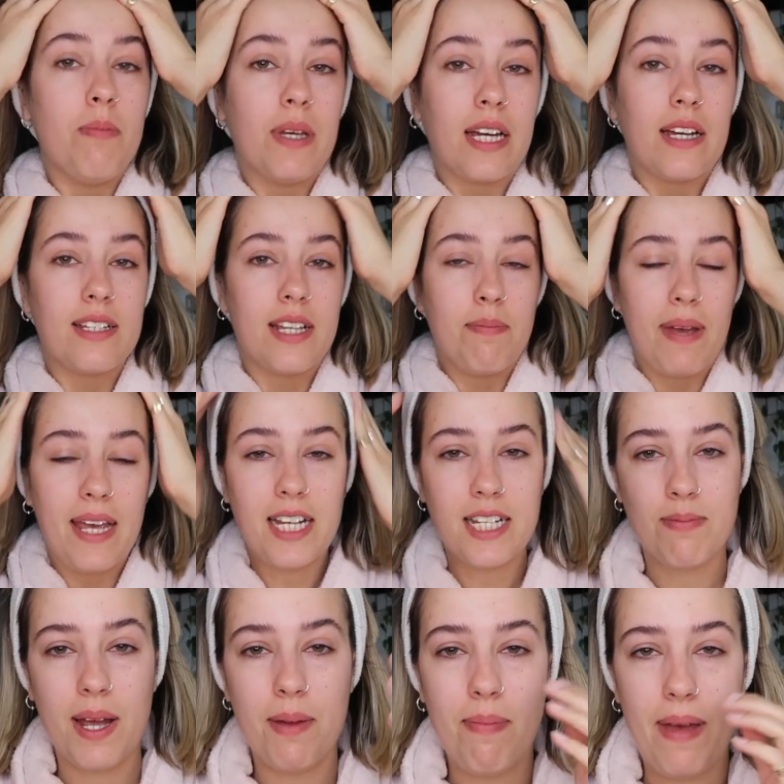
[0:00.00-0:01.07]
because it
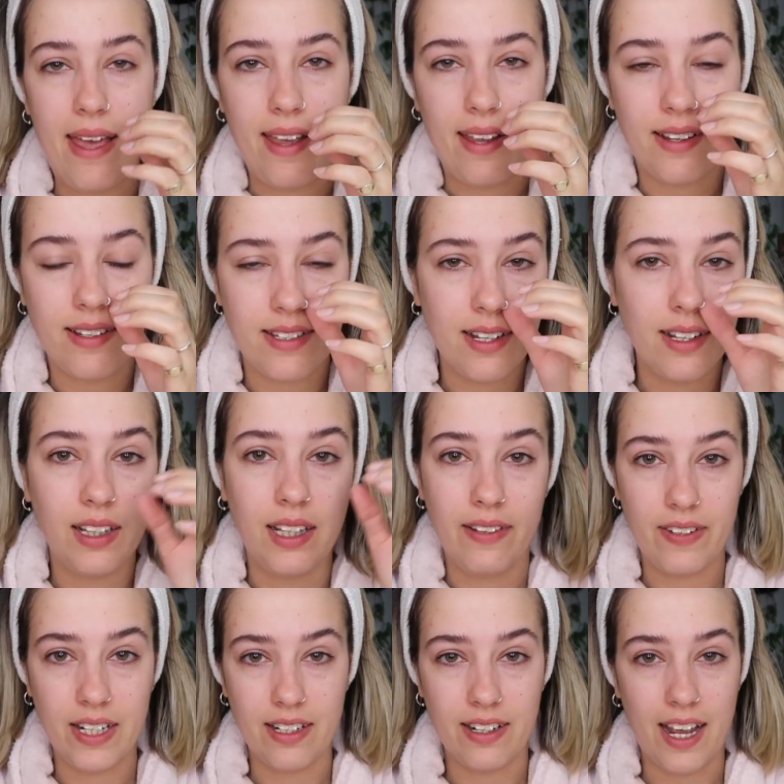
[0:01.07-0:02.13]
makes my bangs a
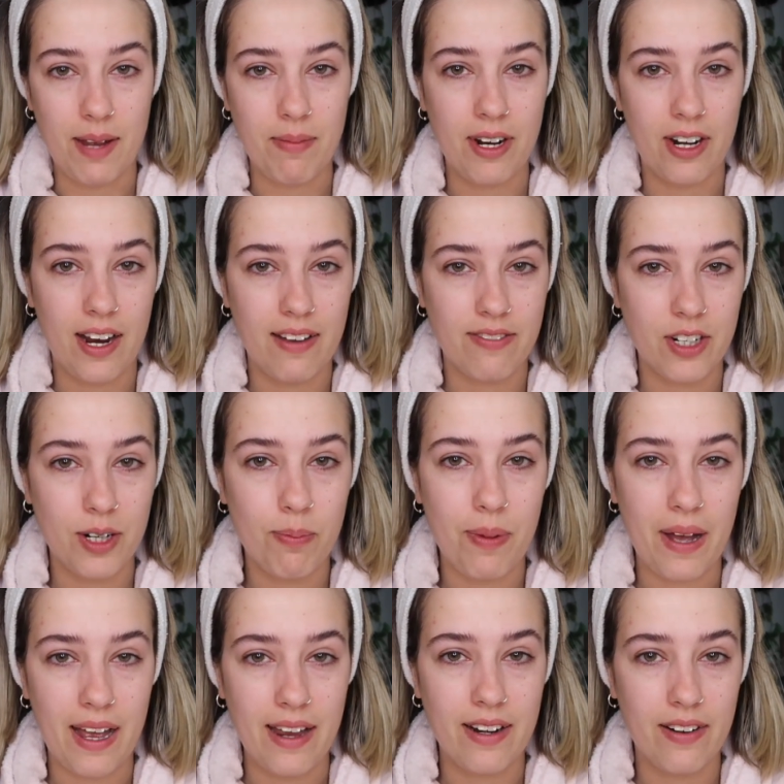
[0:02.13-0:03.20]
living nightmare after,
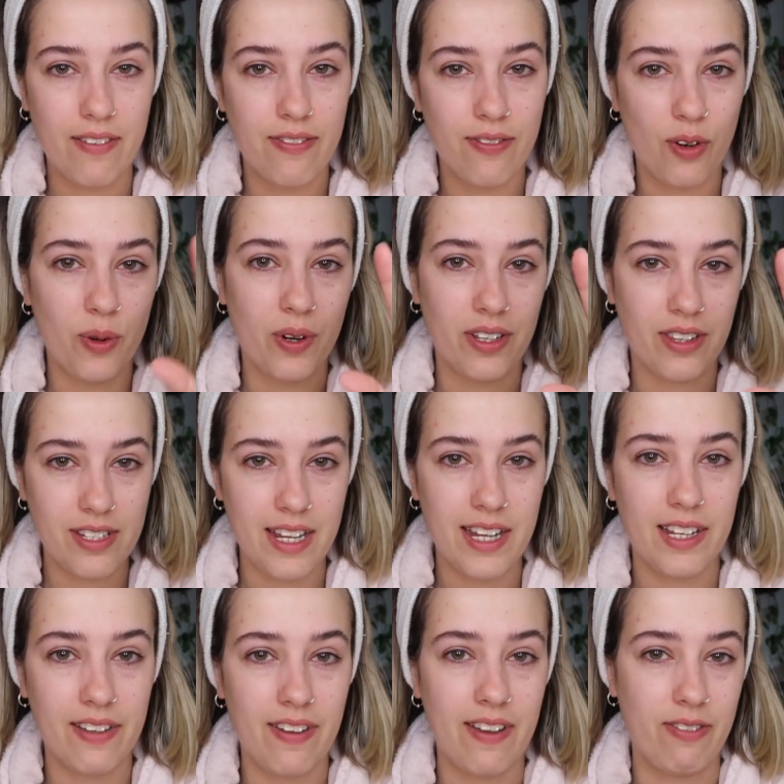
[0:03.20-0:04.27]
but for the
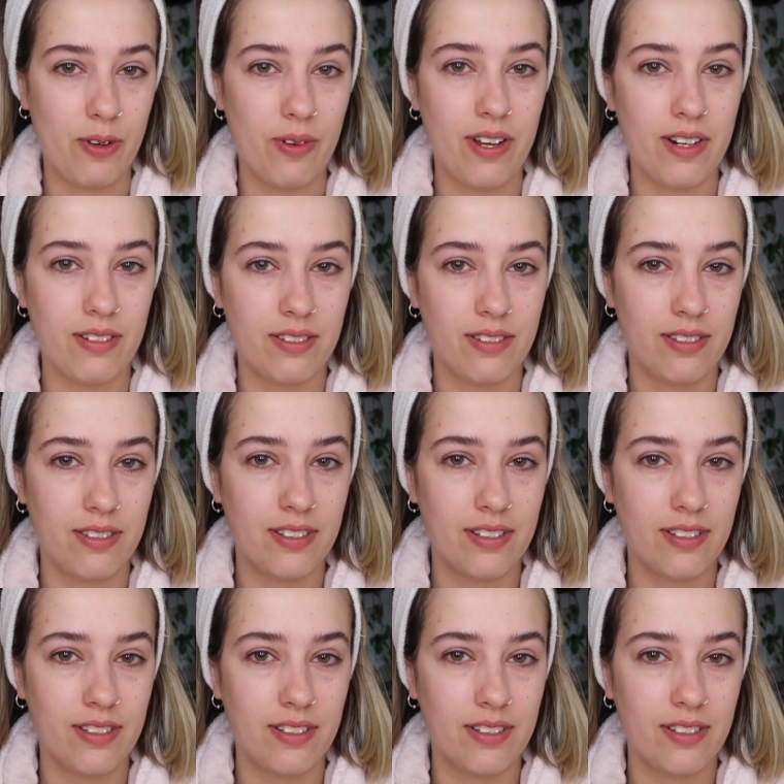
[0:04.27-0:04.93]
sake of everyone,